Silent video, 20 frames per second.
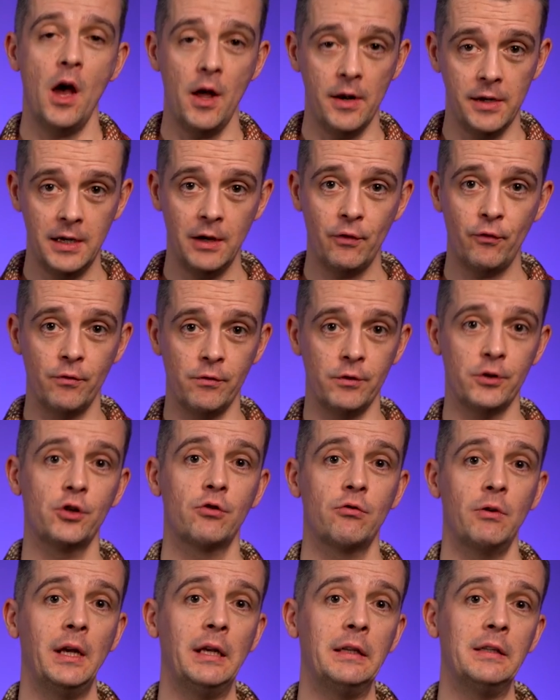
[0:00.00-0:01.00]
at different
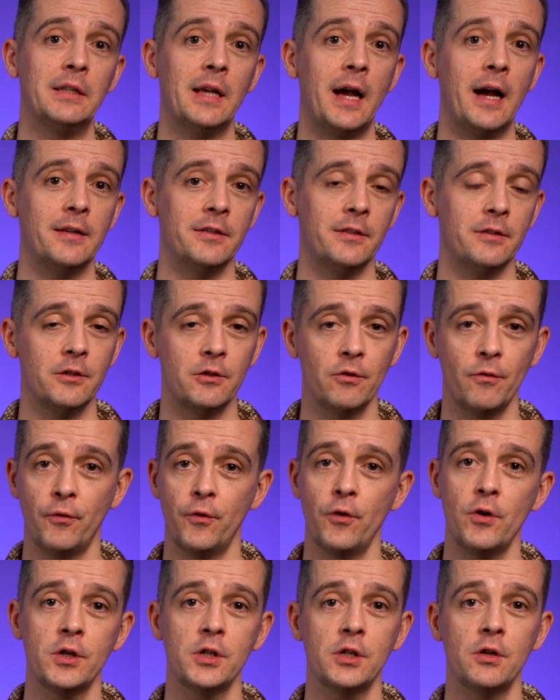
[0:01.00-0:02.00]
screen sizes. So
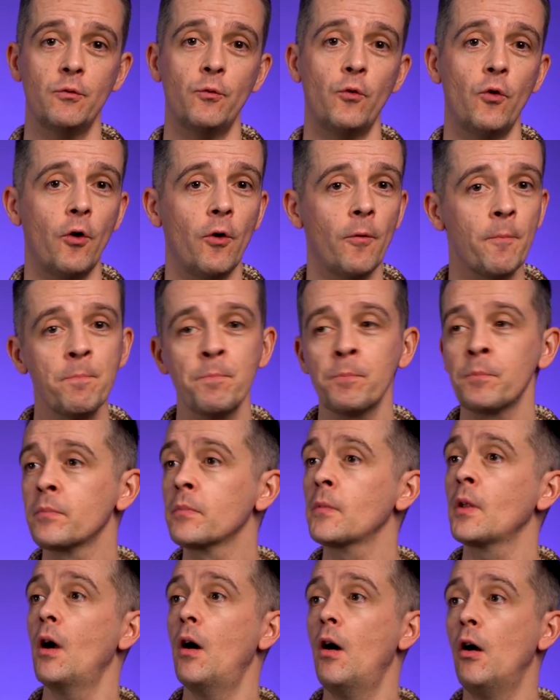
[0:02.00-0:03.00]
first of all,
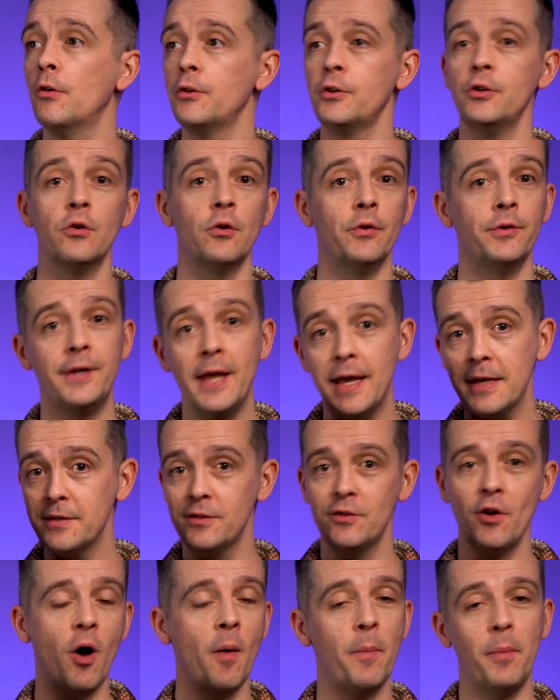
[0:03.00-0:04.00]
on your
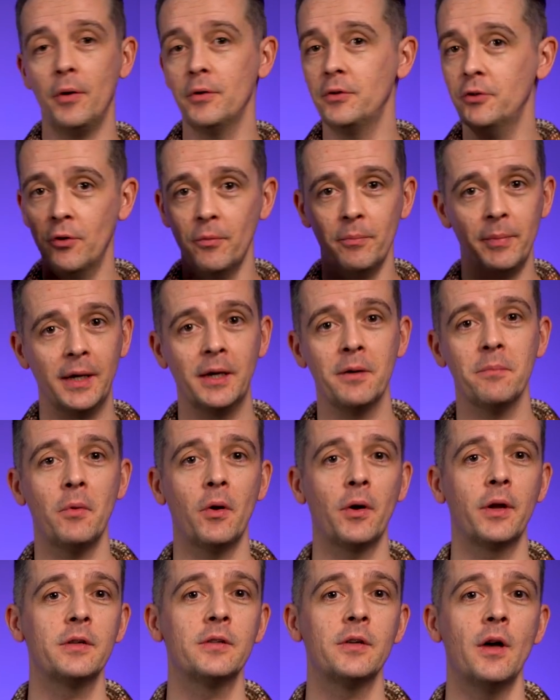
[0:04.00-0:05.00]
desktop, on your bigger
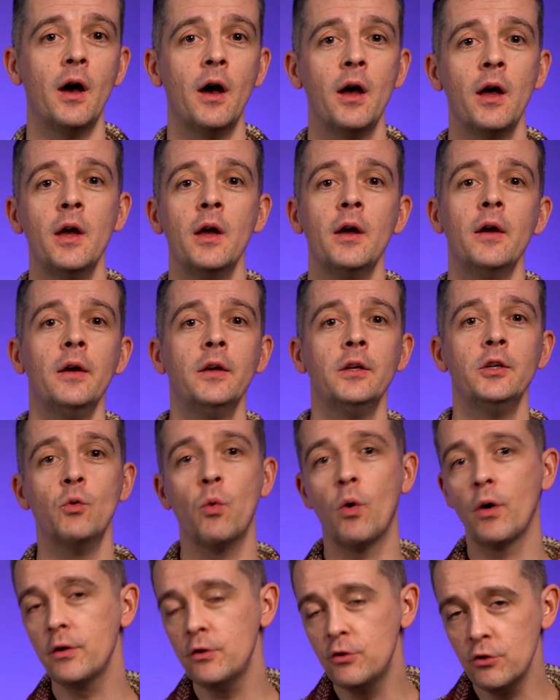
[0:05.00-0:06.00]
monitor, you
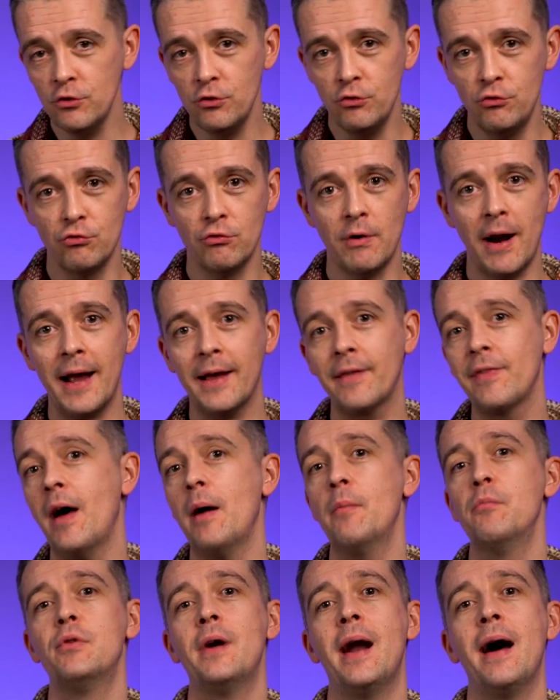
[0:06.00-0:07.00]
want to just drag
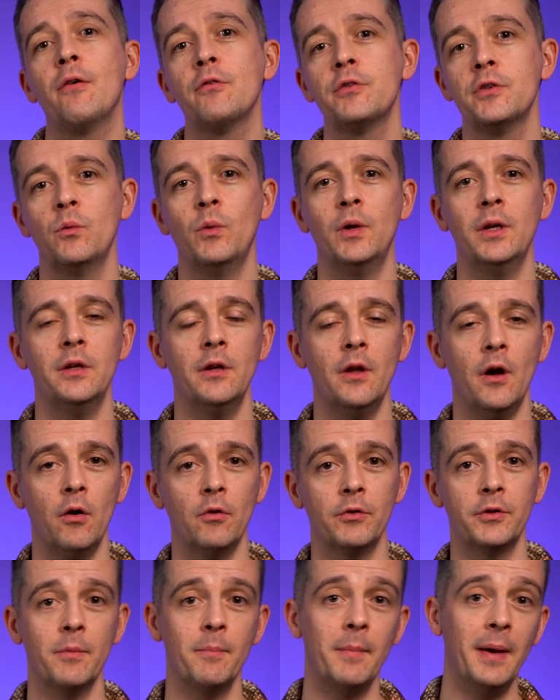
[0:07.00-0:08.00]
that browser window
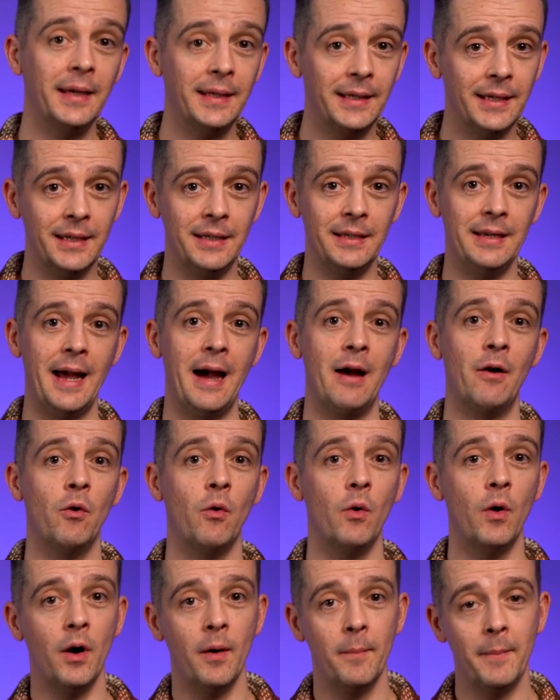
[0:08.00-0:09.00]
to make it
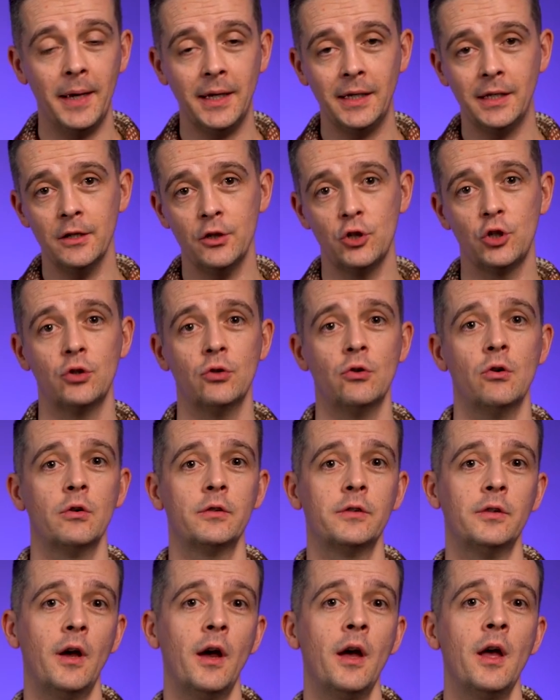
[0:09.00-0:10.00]
narrower, make it
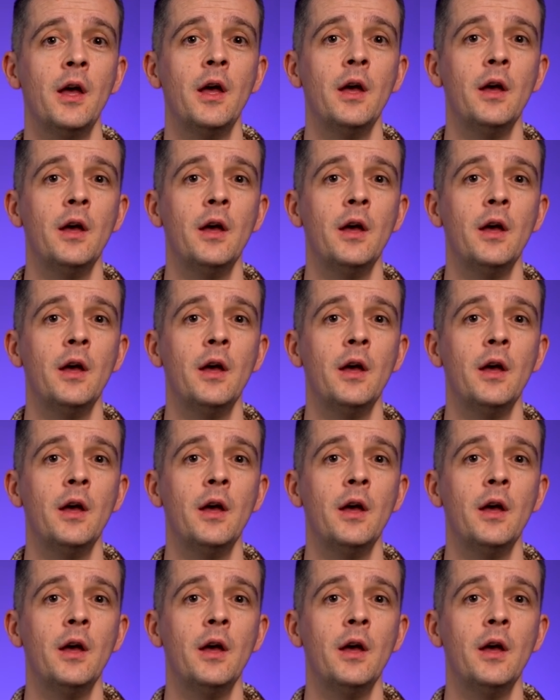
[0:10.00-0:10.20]
shorter,